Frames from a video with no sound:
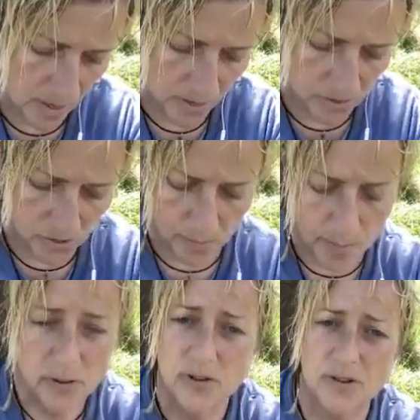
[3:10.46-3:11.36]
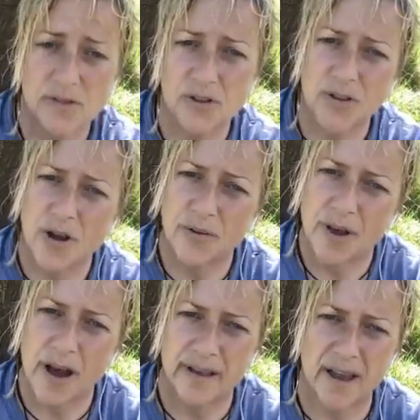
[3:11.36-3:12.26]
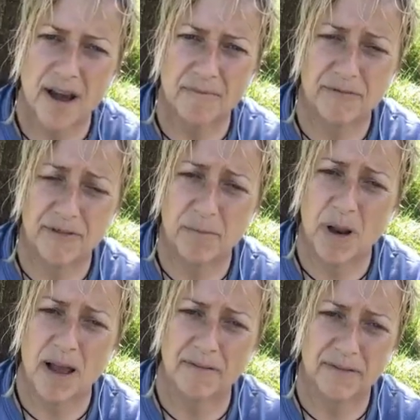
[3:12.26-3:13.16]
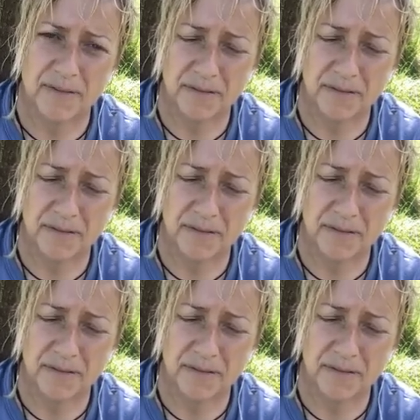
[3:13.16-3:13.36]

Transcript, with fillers: so, most of you know that I come from love.